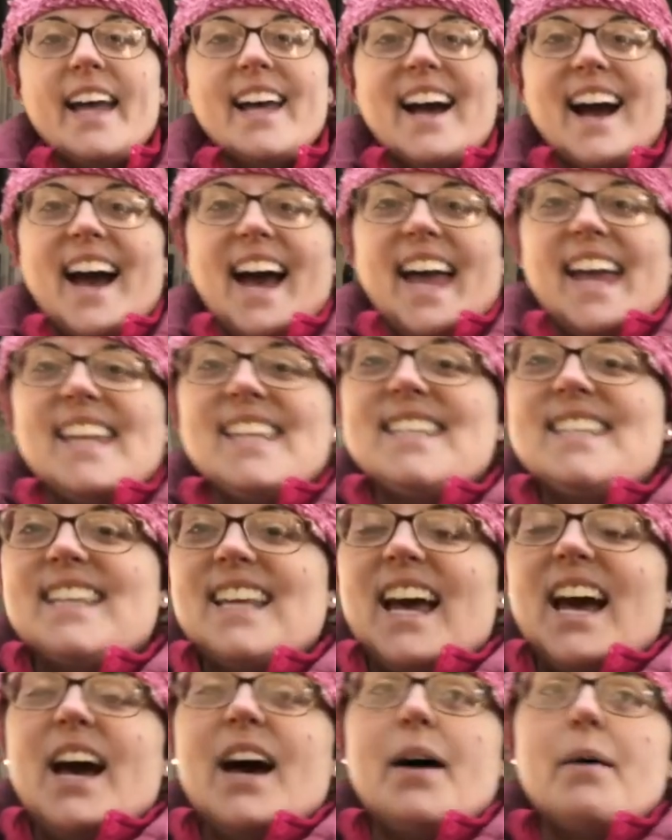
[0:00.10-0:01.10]
guys,
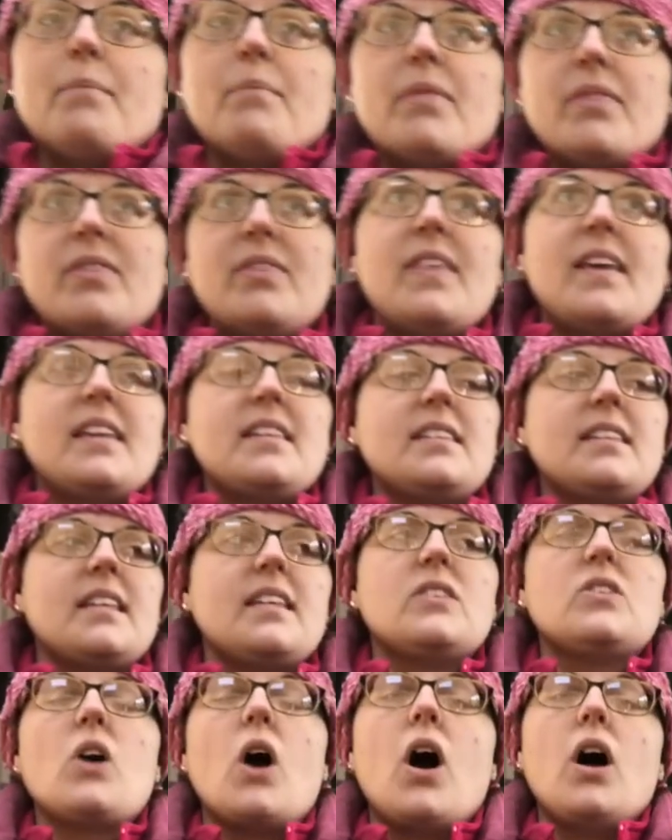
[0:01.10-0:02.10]
this
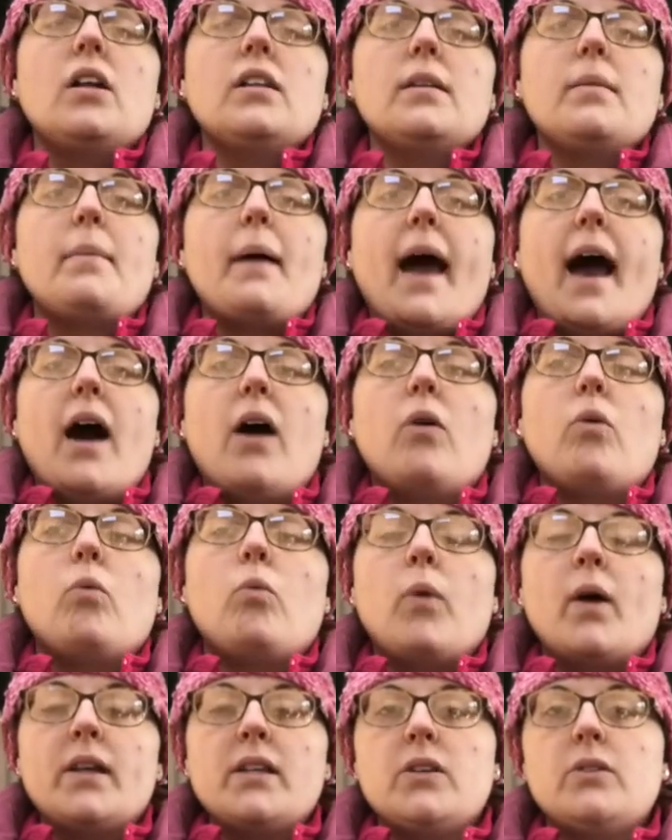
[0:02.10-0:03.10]
is all about
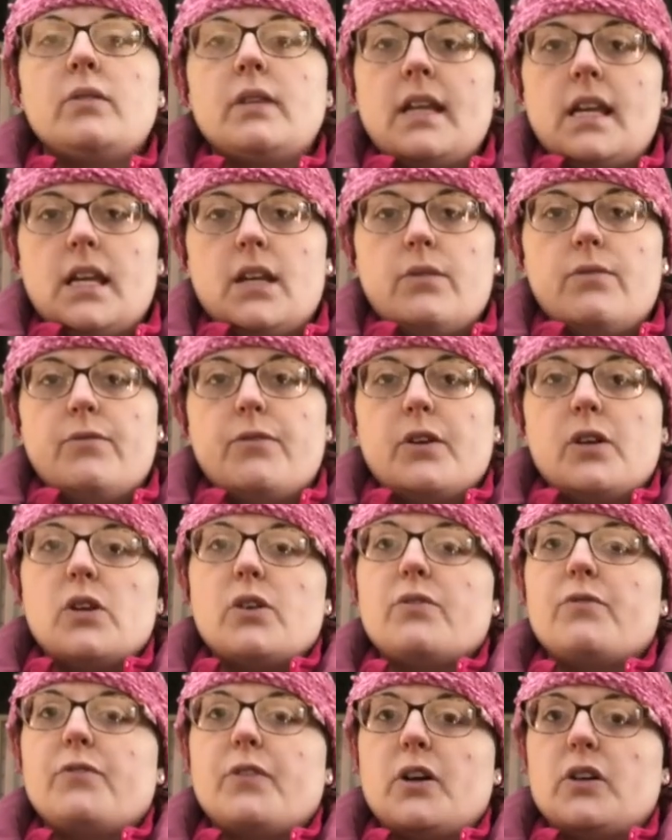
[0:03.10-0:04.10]
what you need for
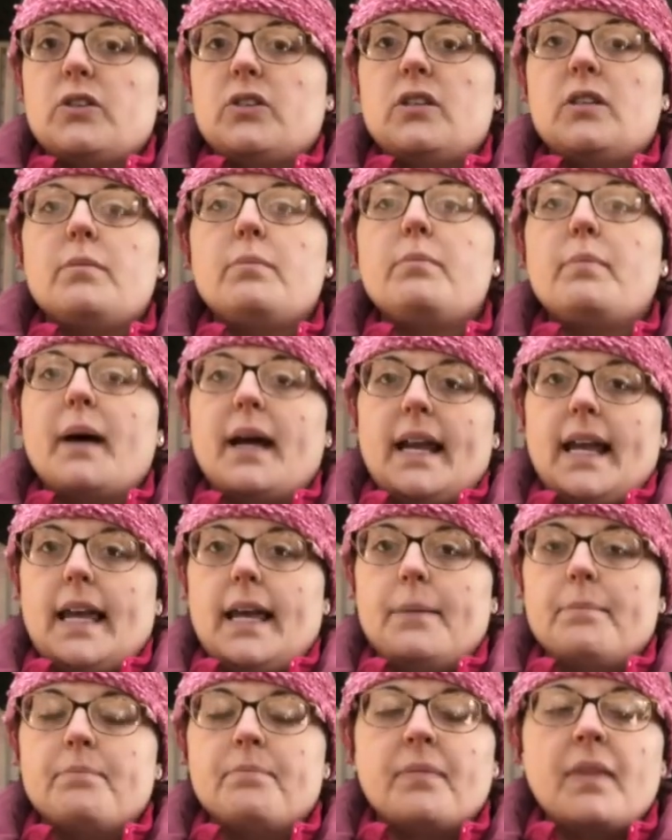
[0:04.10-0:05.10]
your first
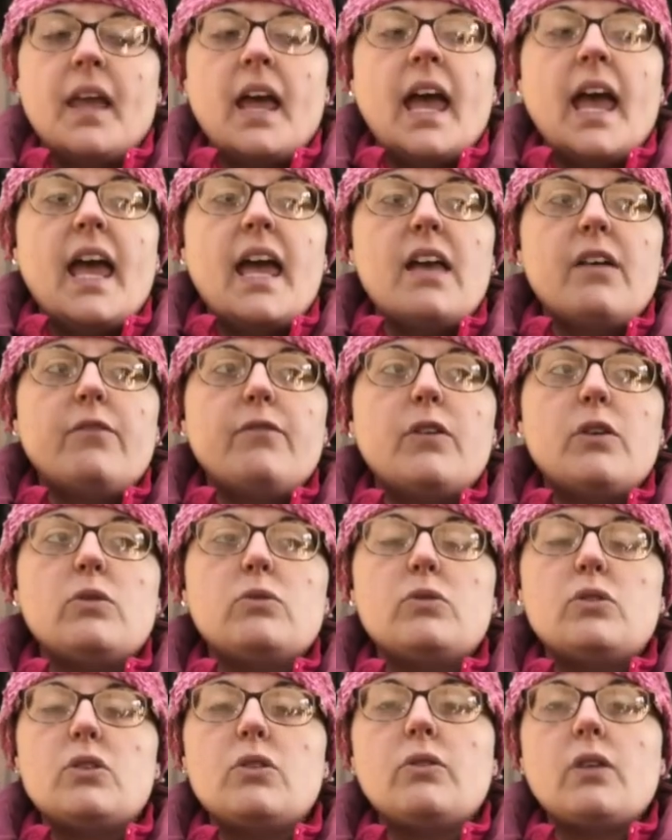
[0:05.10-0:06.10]
bunny. If
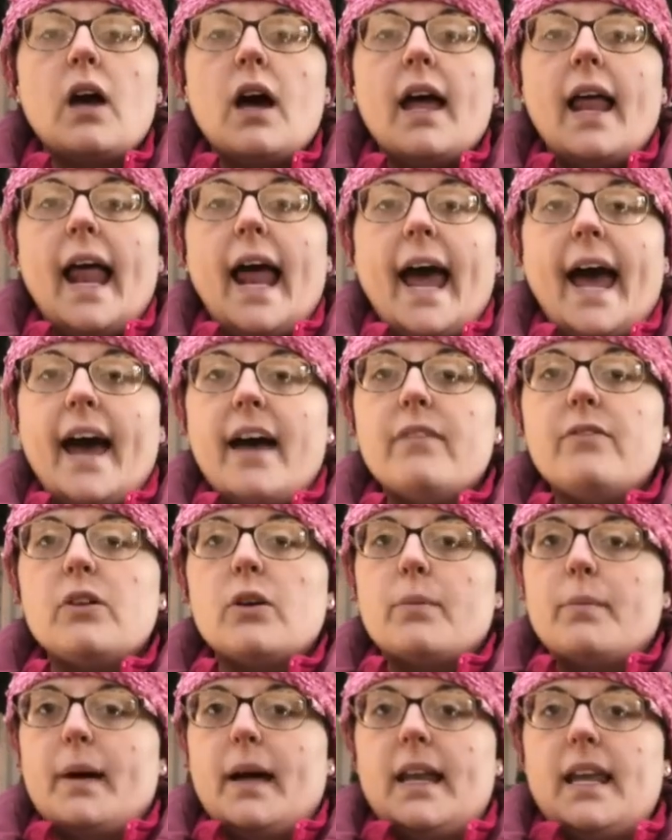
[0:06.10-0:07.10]
you do not have
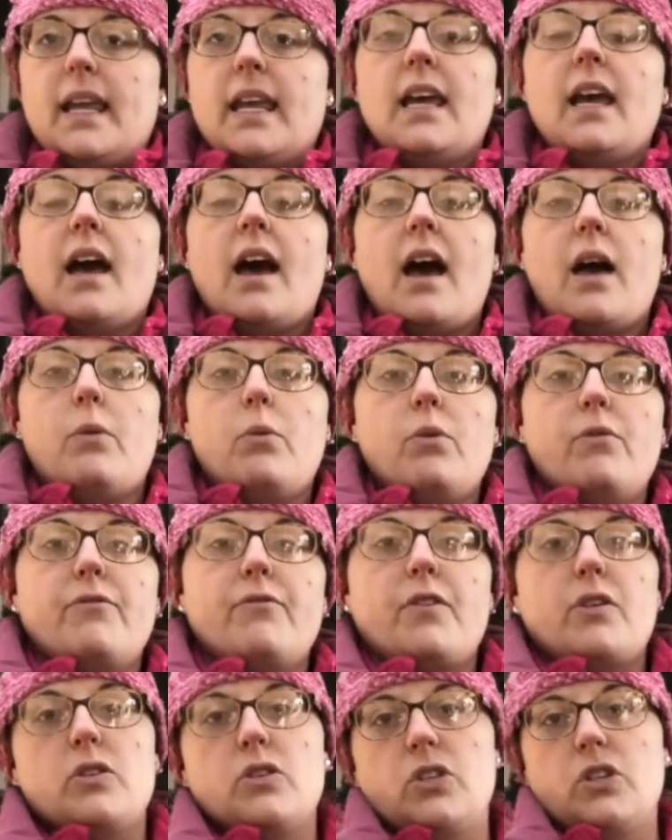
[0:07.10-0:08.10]
your bunny, I will
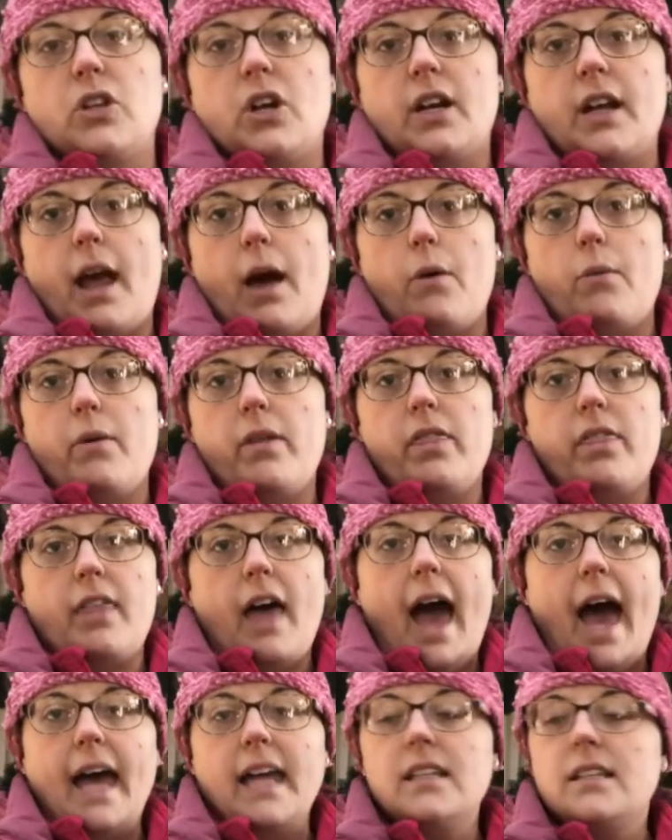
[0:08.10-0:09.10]
first start out with
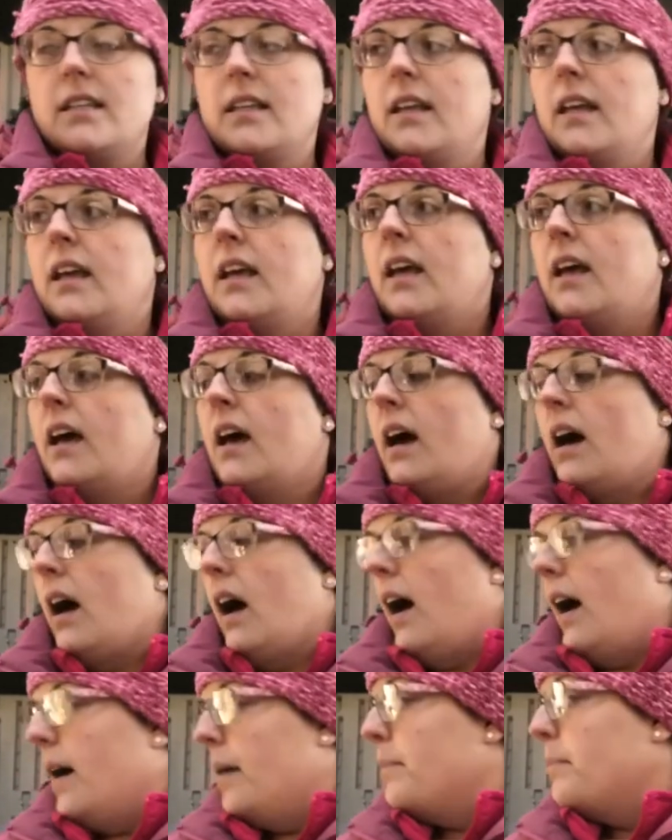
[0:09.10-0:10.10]
that.
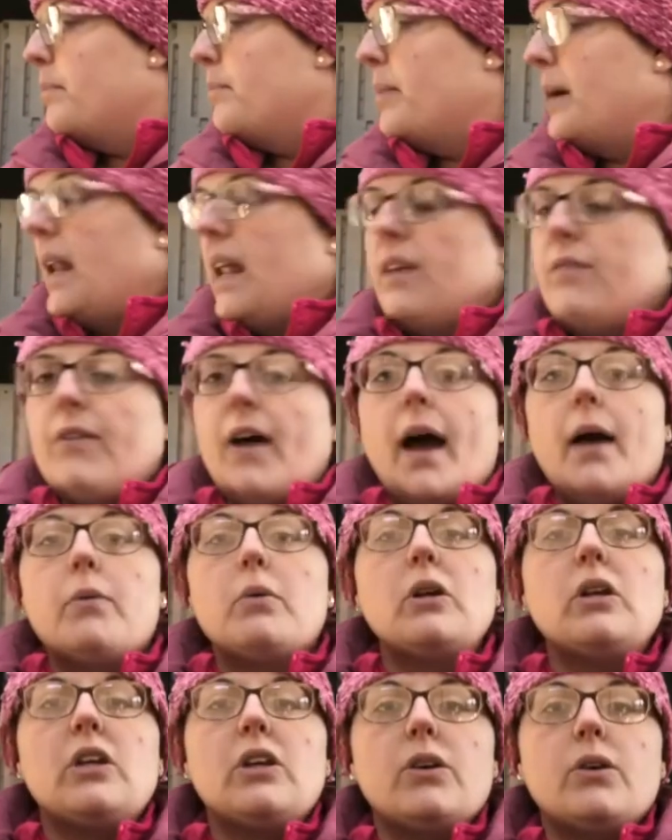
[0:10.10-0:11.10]
But if I
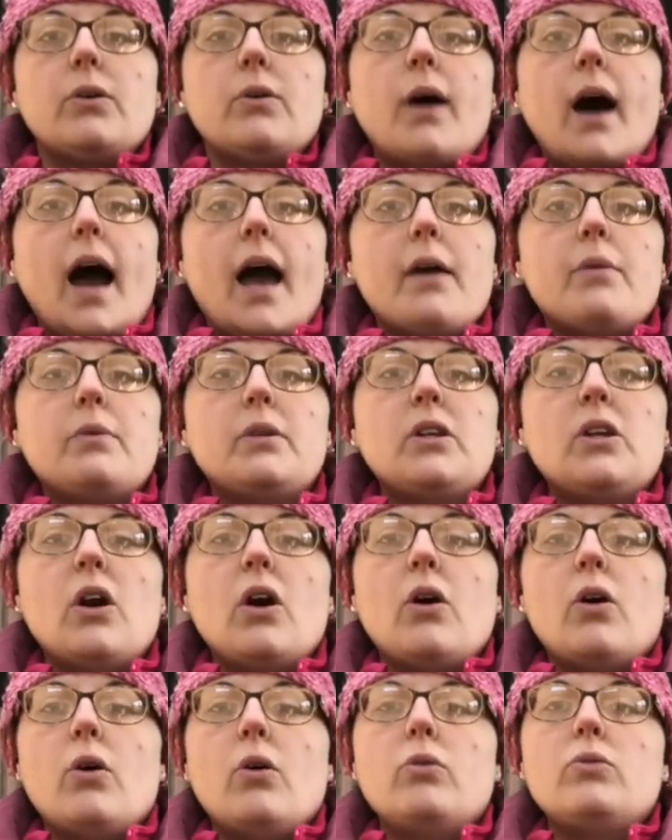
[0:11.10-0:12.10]
were you, I would
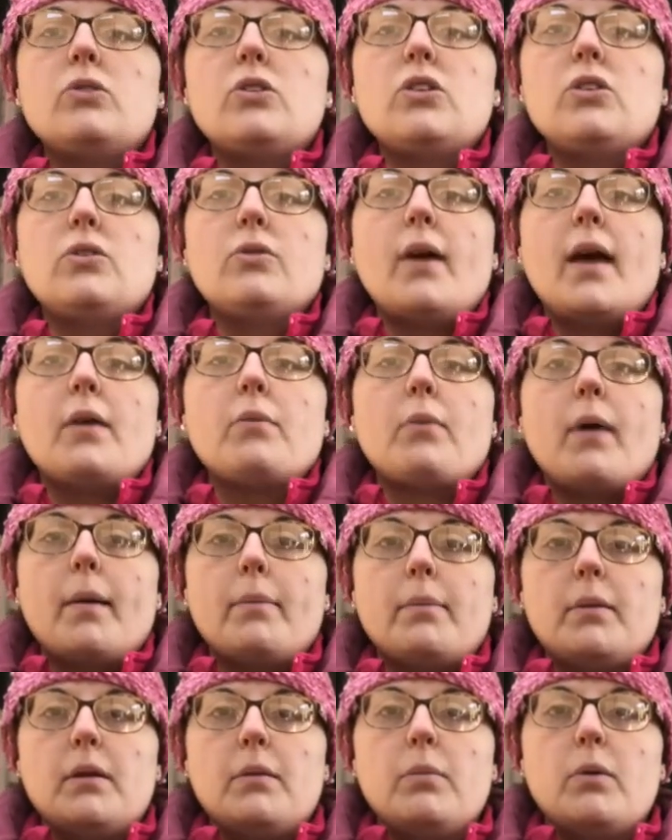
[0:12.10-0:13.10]
go to a
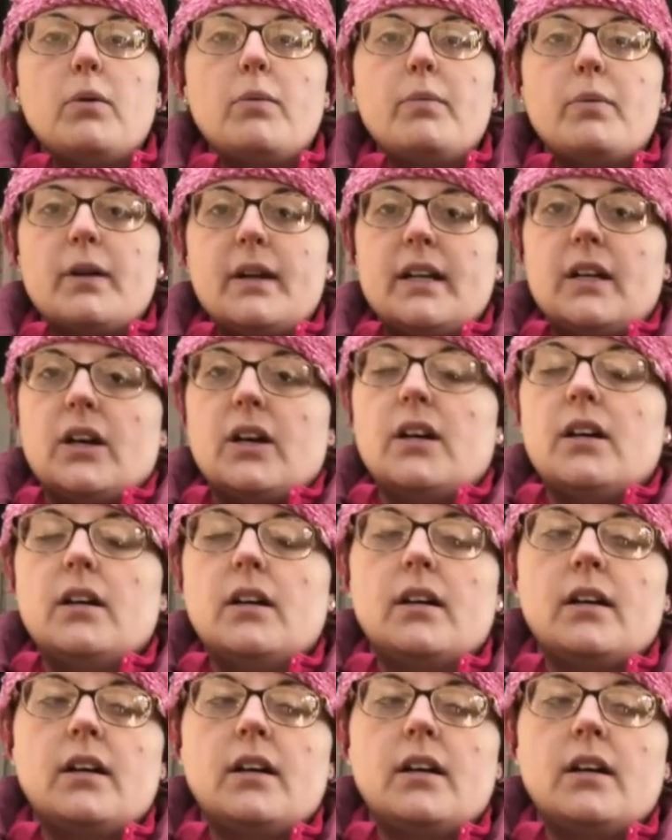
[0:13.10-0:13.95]
reputable breeder